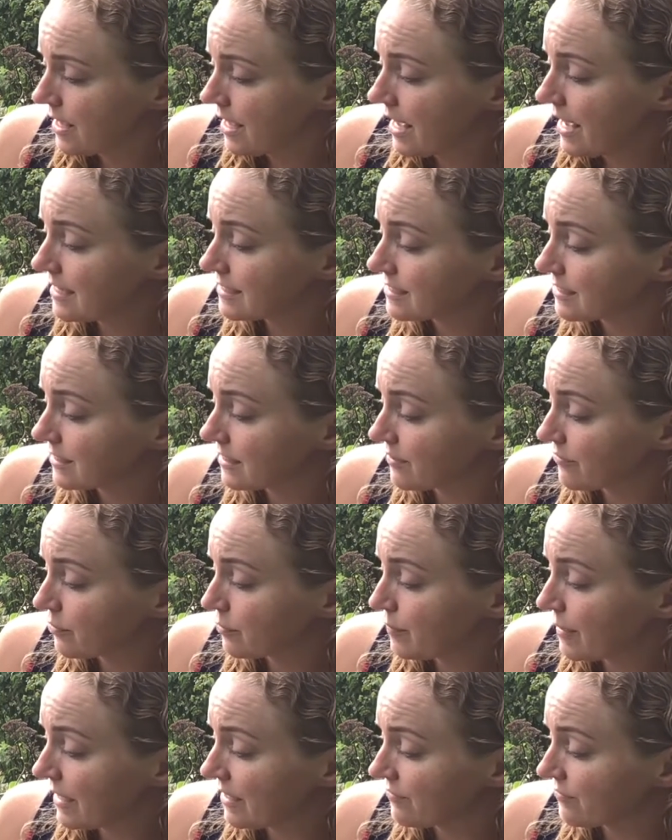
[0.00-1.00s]
and deliver
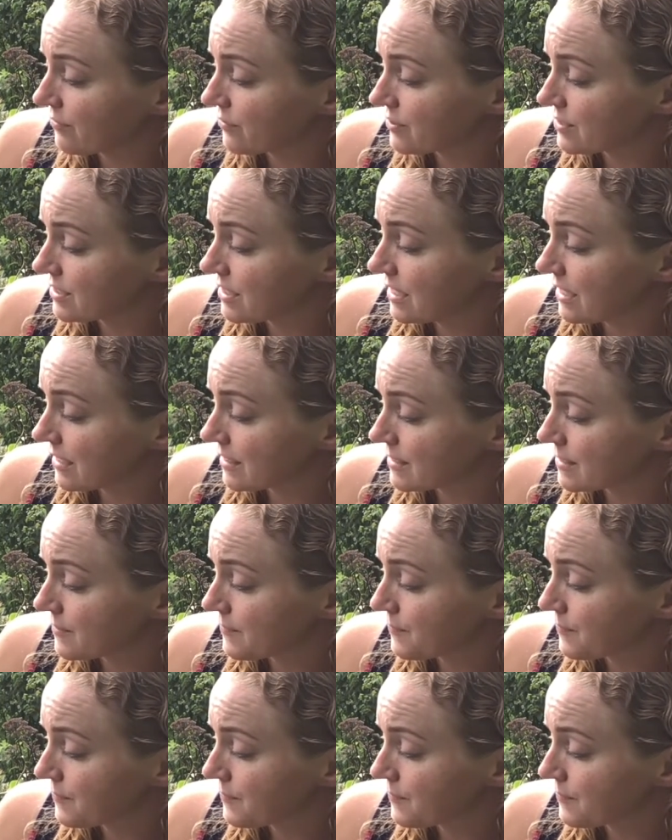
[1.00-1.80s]
painful stings.